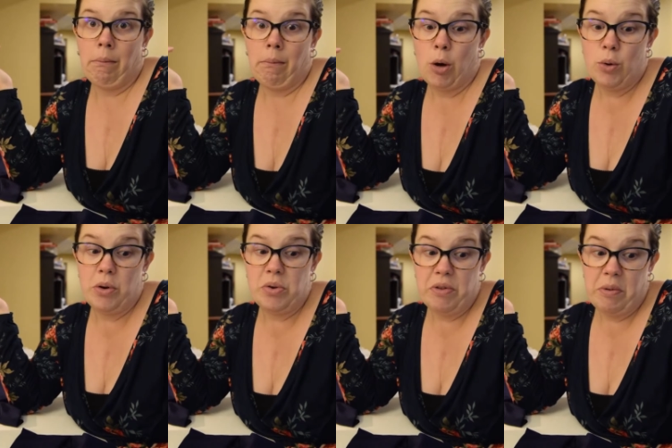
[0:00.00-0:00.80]
who
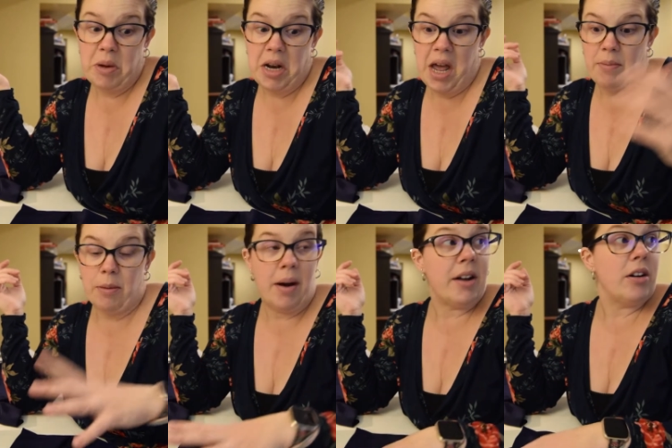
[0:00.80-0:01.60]
knows if I'm gonna hem
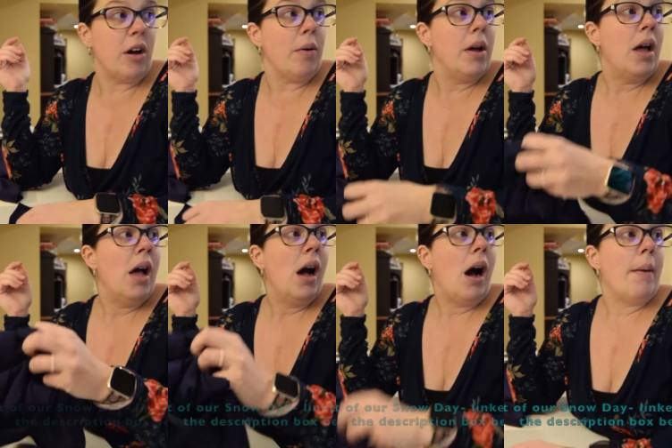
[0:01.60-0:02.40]
them? I don't know.
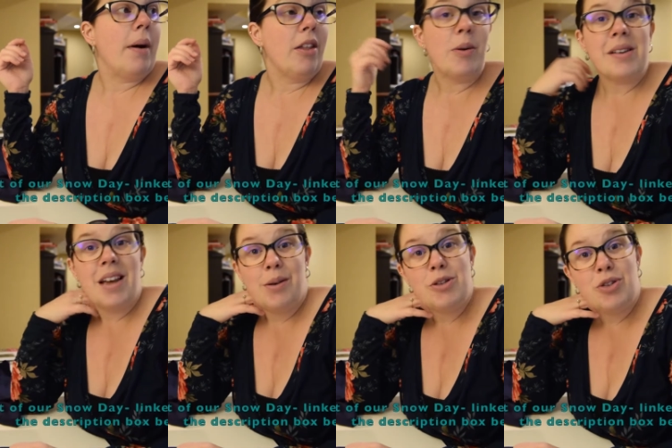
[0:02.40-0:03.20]
Otherwise,
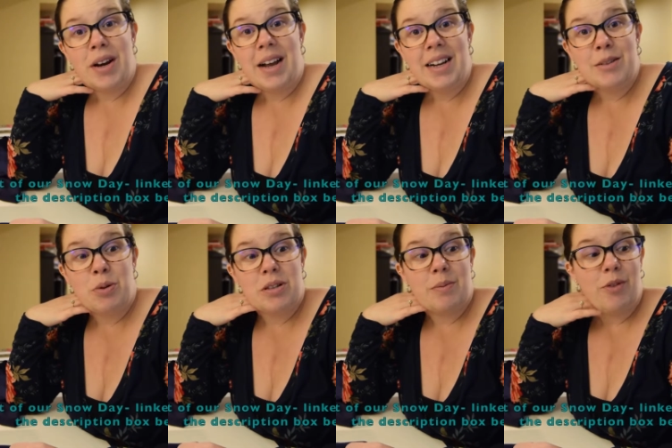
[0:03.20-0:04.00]
I was trying to
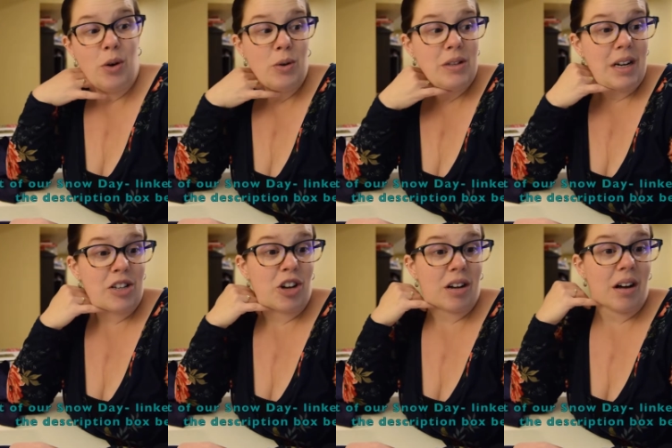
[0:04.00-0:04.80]
export some photos that I
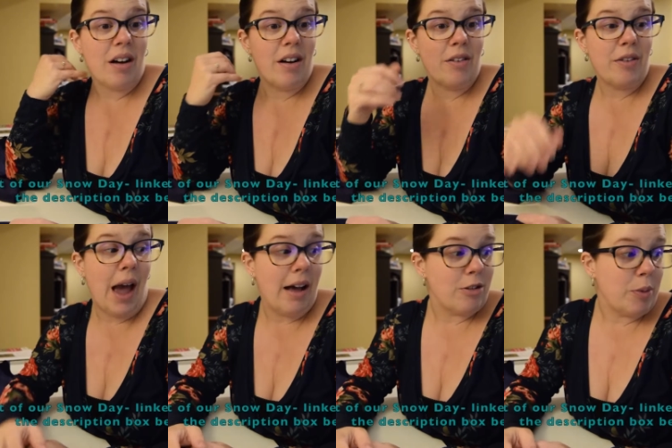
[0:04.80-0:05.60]
took of
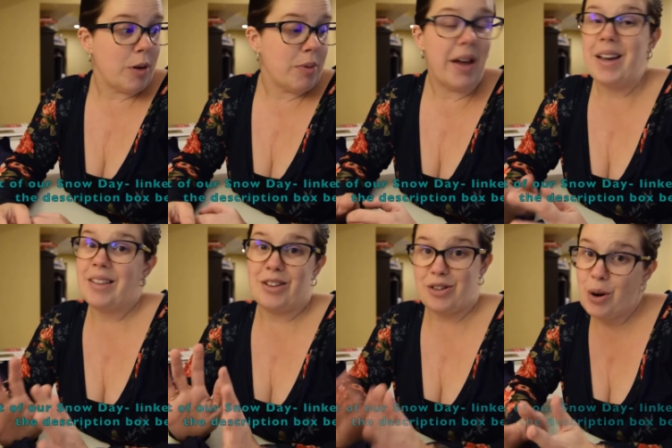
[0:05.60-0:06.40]
Casper playing
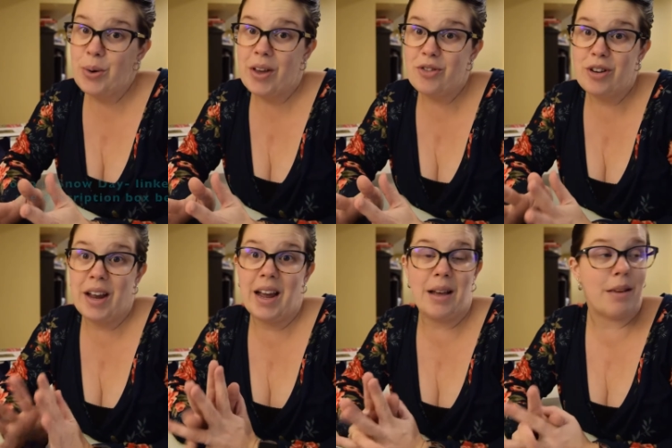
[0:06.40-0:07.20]
in the snow
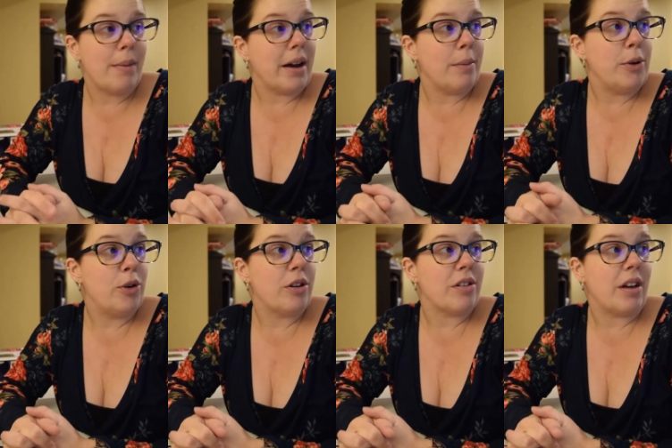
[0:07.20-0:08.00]
yesterday, and then my
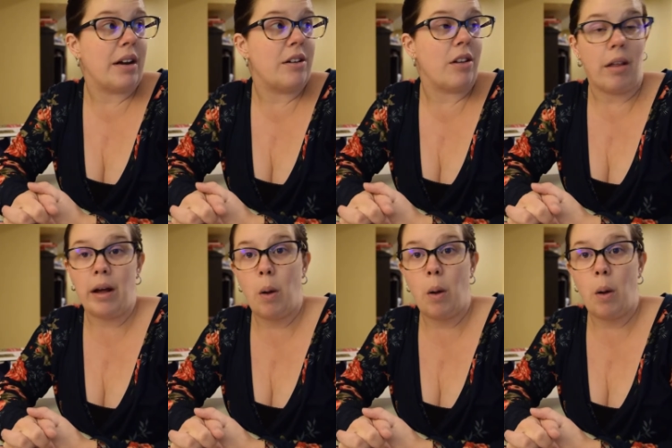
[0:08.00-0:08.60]
computer decided to